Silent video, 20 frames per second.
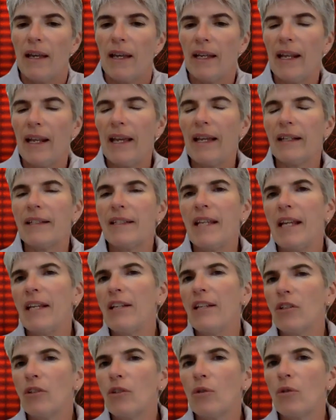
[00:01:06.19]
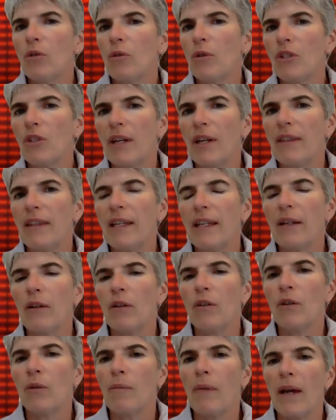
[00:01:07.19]
an annotation tool, which I think
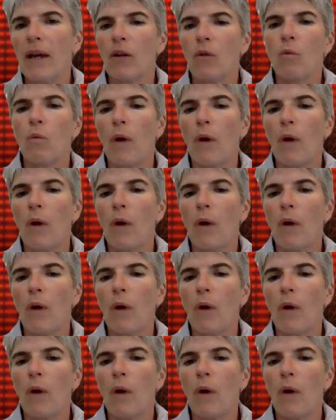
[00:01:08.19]
no matter